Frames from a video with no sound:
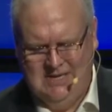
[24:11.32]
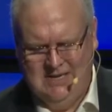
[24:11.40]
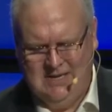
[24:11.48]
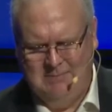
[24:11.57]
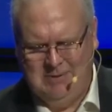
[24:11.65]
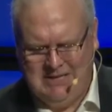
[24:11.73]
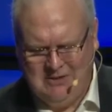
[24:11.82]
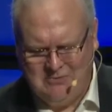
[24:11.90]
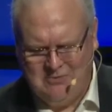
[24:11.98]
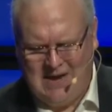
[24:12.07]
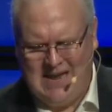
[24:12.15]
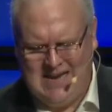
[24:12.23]
complete
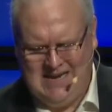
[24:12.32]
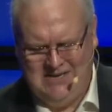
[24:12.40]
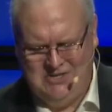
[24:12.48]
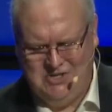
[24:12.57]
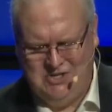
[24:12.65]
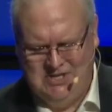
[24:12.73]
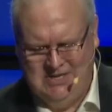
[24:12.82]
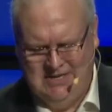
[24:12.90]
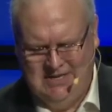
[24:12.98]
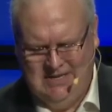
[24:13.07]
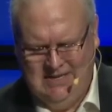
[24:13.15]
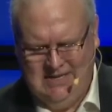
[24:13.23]
rage.
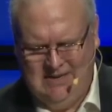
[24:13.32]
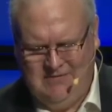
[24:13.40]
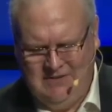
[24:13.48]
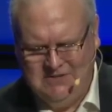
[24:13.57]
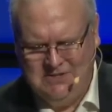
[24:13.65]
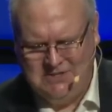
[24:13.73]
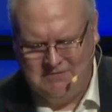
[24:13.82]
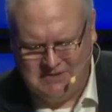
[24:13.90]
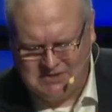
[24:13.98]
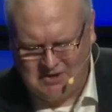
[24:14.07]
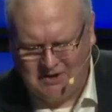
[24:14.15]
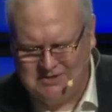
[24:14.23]
It feels as if it
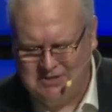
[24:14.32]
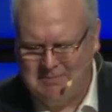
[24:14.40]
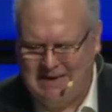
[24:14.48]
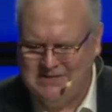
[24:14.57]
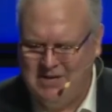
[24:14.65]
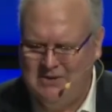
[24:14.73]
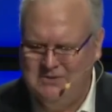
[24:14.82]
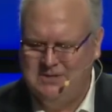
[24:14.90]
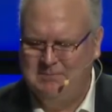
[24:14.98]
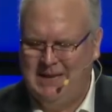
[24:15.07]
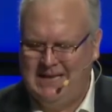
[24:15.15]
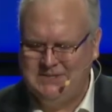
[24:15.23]
starts in my toes
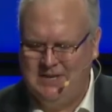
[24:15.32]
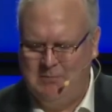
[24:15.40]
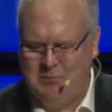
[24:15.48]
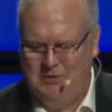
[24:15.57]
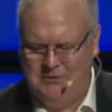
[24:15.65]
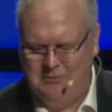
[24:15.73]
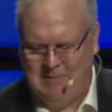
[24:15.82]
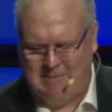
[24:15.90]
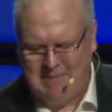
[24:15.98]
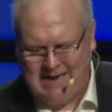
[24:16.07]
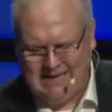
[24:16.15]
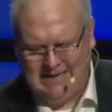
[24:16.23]
and blasts upward through my
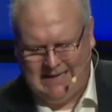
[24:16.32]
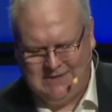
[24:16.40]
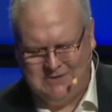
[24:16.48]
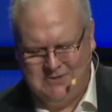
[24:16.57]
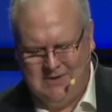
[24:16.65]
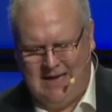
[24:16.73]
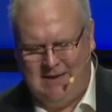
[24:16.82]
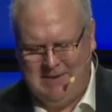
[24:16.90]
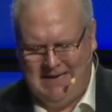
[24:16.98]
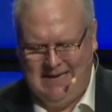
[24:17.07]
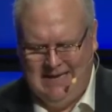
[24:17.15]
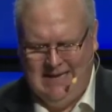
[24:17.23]
body like a
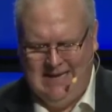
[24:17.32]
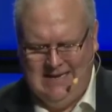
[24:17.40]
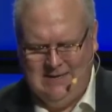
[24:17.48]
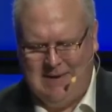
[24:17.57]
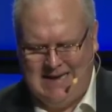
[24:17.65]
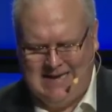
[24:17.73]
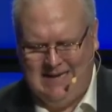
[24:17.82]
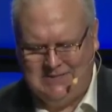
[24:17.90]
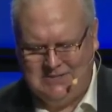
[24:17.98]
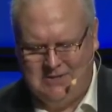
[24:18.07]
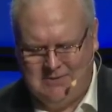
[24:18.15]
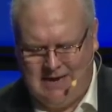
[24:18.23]
tsunami, into my
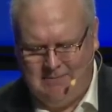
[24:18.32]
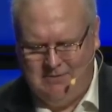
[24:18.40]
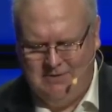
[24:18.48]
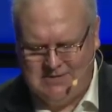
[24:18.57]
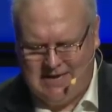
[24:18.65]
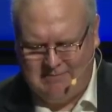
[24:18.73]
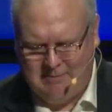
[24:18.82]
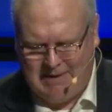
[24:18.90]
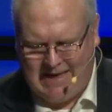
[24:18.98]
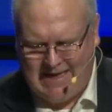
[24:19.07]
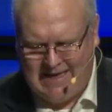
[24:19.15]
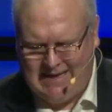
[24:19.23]
guts and right up through the top of
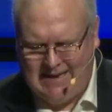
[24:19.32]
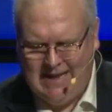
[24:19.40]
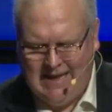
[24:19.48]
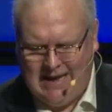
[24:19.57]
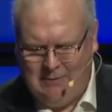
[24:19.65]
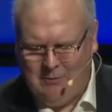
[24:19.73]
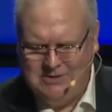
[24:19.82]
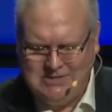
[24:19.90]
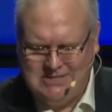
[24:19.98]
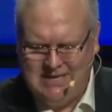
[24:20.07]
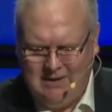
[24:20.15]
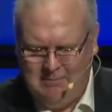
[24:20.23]
my head. I want to
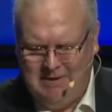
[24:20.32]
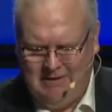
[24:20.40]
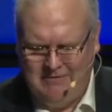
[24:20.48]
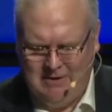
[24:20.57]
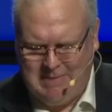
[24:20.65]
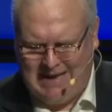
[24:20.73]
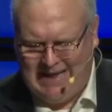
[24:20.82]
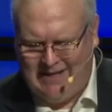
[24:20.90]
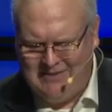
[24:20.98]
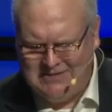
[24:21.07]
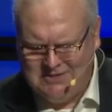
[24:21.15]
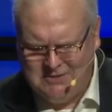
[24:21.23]
tell Melvin about how
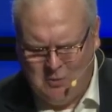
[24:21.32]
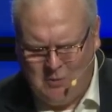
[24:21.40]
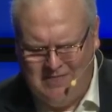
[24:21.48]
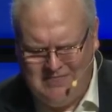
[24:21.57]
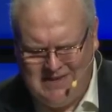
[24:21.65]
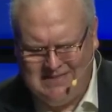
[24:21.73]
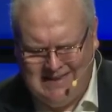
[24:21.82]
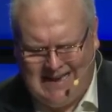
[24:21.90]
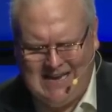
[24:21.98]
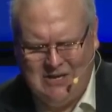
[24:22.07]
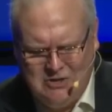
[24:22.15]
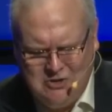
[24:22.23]
this is the one thing that I
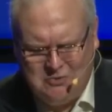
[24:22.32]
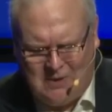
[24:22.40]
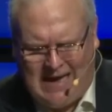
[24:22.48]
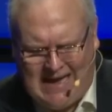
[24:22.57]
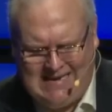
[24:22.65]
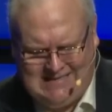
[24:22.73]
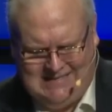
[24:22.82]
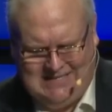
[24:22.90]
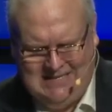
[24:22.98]
can do right.